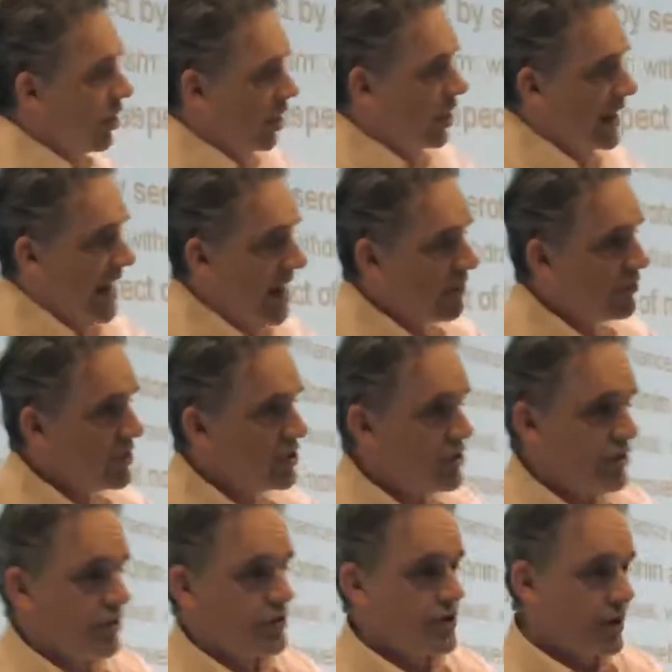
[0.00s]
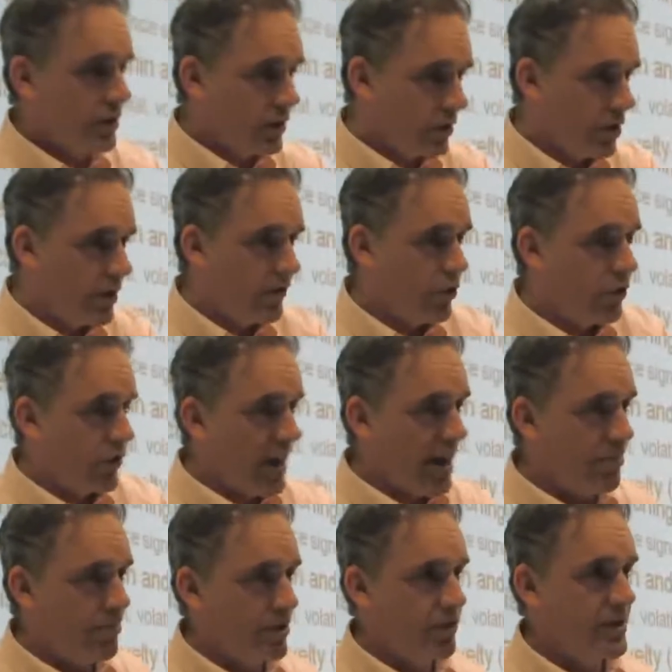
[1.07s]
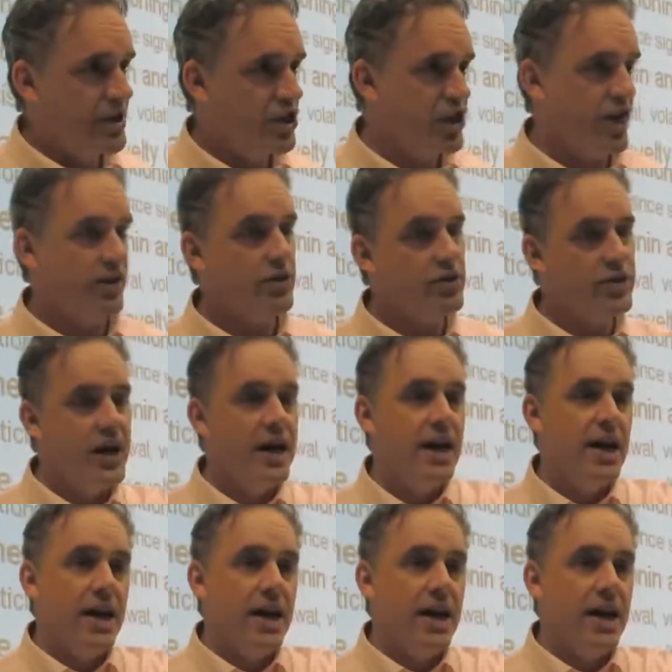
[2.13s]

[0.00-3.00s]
On average, there's still a lot of overlap between the genders,